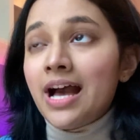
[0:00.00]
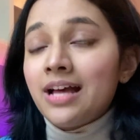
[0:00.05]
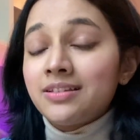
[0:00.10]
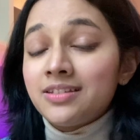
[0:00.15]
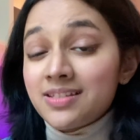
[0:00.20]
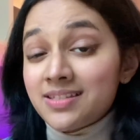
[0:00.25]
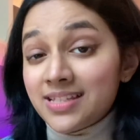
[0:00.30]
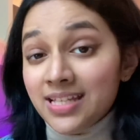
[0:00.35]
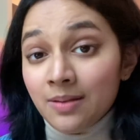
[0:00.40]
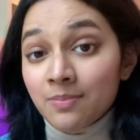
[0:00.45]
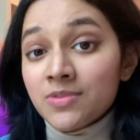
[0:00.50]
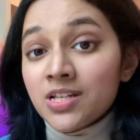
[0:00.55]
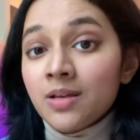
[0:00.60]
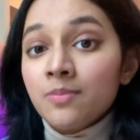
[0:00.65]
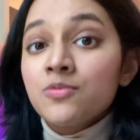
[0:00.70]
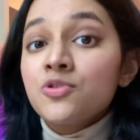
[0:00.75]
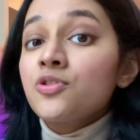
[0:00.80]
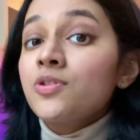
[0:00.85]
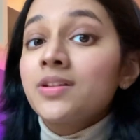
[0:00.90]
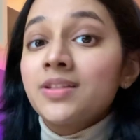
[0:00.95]
At the same
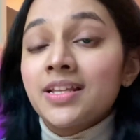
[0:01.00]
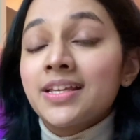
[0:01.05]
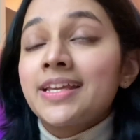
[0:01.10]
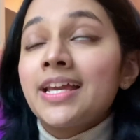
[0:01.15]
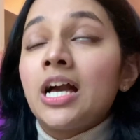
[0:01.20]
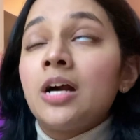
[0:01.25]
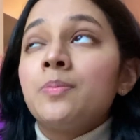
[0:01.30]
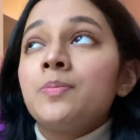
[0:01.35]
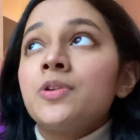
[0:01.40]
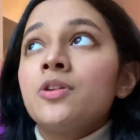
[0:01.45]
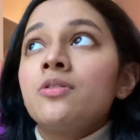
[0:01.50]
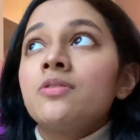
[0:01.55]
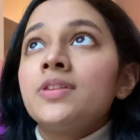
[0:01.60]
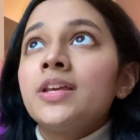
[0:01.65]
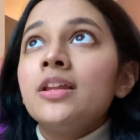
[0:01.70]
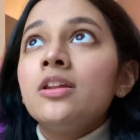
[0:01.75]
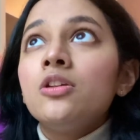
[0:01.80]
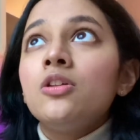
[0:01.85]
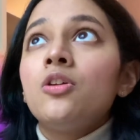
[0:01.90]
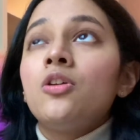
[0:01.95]
time, during the gap year,
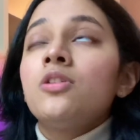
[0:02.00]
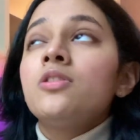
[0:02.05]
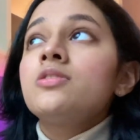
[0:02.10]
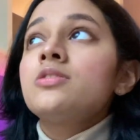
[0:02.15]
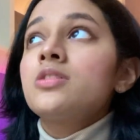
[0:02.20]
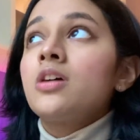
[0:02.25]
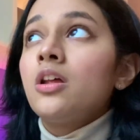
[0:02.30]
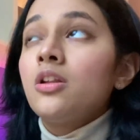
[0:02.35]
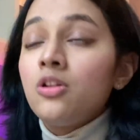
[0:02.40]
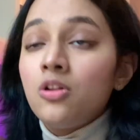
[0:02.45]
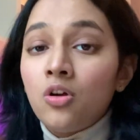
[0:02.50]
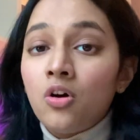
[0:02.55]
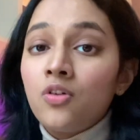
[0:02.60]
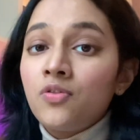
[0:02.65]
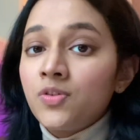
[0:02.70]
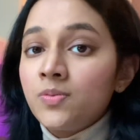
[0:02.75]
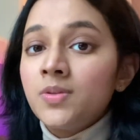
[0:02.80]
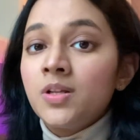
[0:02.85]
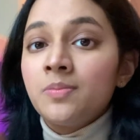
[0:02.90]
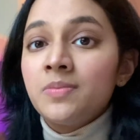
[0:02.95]
they learned a lot
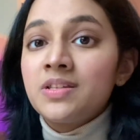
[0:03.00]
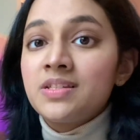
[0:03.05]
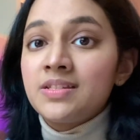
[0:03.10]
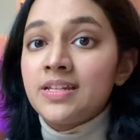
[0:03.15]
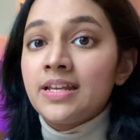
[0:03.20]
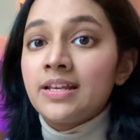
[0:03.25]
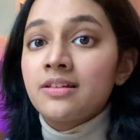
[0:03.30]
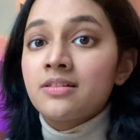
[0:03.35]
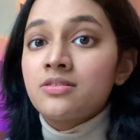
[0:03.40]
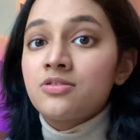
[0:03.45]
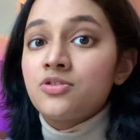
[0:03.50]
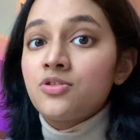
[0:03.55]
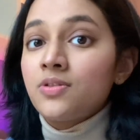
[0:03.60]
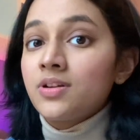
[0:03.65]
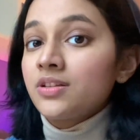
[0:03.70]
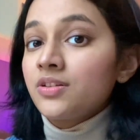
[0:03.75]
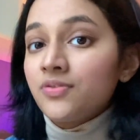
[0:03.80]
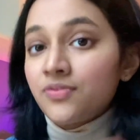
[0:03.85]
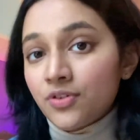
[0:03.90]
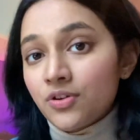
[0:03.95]
from their mistakes
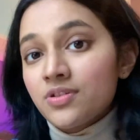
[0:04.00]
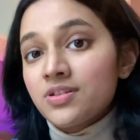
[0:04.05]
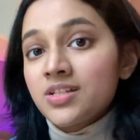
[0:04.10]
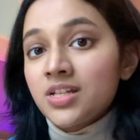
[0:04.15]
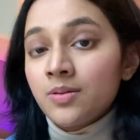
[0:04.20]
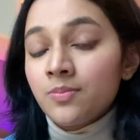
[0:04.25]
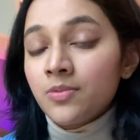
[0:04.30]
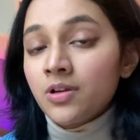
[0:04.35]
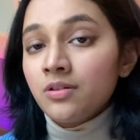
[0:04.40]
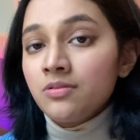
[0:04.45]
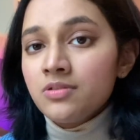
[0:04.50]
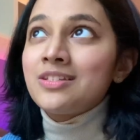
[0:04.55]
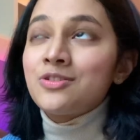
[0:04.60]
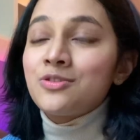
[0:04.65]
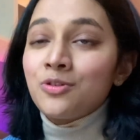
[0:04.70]
during the first time around.